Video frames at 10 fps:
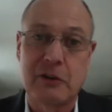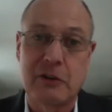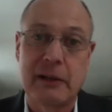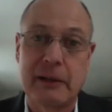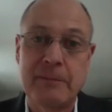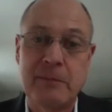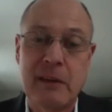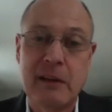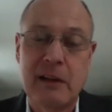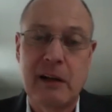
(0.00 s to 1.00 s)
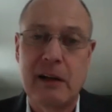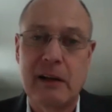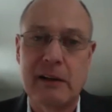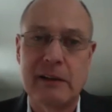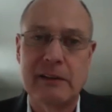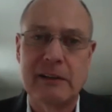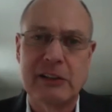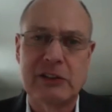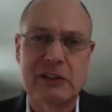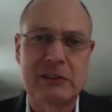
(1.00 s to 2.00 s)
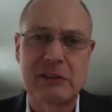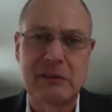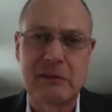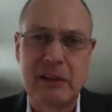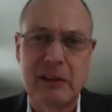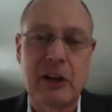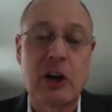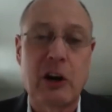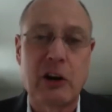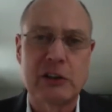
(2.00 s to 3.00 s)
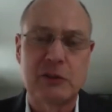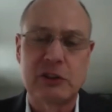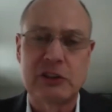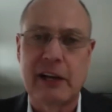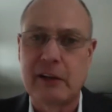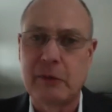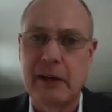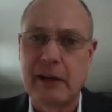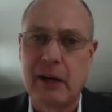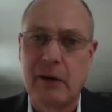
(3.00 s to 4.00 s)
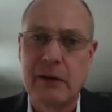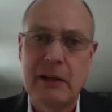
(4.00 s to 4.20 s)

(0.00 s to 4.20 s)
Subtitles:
Korea, is in the cards for China right now.